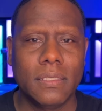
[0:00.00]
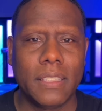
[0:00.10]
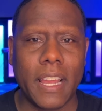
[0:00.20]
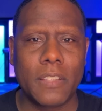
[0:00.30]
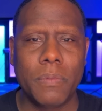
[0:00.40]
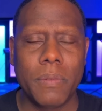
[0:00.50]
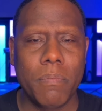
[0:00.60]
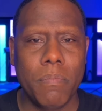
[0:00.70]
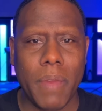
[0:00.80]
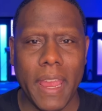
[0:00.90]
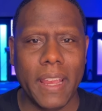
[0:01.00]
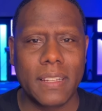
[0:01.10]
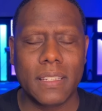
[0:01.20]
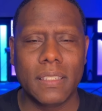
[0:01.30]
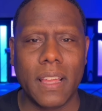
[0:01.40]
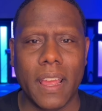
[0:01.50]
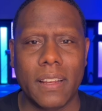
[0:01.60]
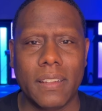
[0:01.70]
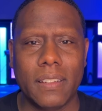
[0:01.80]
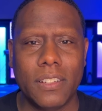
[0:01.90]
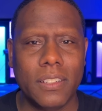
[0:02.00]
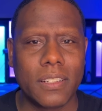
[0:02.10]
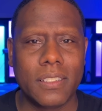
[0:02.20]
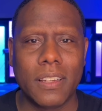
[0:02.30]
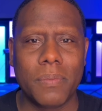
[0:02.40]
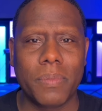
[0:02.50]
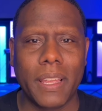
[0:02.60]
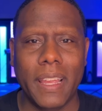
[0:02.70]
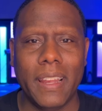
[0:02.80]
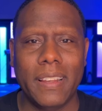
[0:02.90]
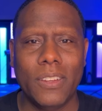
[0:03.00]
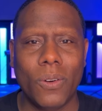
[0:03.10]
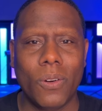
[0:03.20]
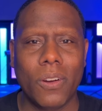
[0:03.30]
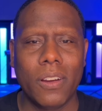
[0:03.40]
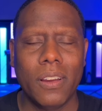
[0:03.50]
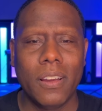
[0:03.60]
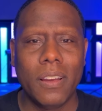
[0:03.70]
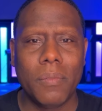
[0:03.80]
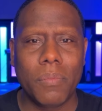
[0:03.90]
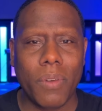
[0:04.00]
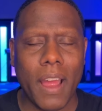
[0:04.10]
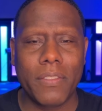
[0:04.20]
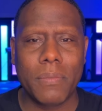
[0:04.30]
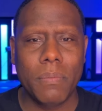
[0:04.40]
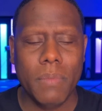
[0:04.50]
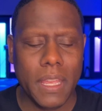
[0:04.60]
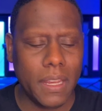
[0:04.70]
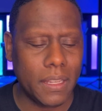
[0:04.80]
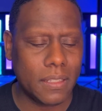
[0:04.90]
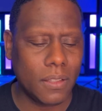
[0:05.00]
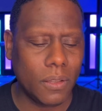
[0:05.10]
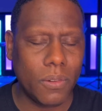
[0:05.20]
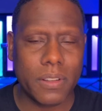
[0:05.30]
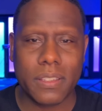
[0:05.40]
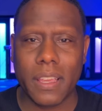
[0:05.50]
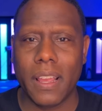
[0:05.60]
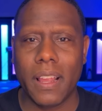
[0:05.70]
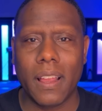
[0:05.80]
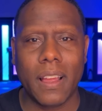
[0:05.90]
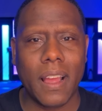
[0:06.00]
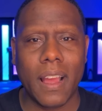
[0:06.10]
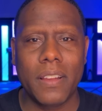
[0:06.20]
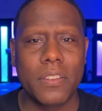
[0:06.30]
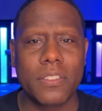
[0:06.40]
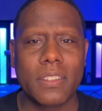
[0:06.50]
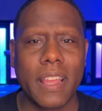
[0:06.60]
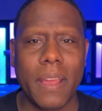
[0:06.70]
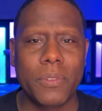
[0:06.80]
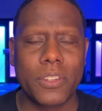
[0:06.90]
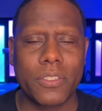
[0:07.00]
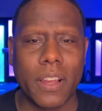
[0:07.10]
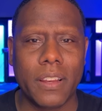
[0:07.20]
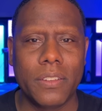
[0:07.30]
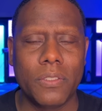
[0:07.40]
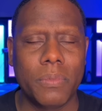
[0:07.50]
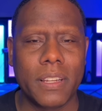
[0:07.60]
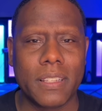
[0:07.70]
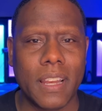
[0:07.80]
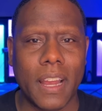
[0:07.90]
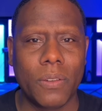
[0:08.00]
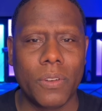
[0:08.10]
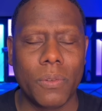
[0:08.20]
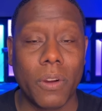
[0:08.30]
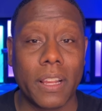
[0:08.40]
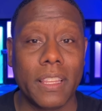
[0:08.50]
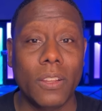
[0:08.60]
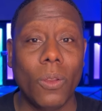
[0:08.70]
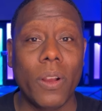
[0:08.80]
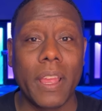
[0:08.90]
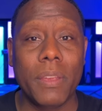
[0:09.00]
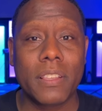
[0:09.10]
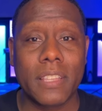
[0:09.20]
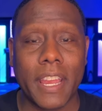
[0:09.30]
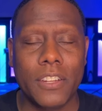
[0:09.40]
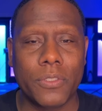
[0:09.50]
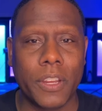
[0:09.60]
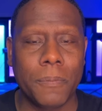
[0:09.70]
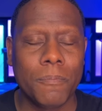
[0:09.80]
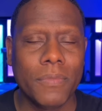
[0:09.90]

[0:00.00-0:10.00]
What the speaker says: that has been baked and cooked up in your private meetings. And the Lord is saying, I understand what you're trying to do, but it's not going to work. And then the Lord gave me a second dream.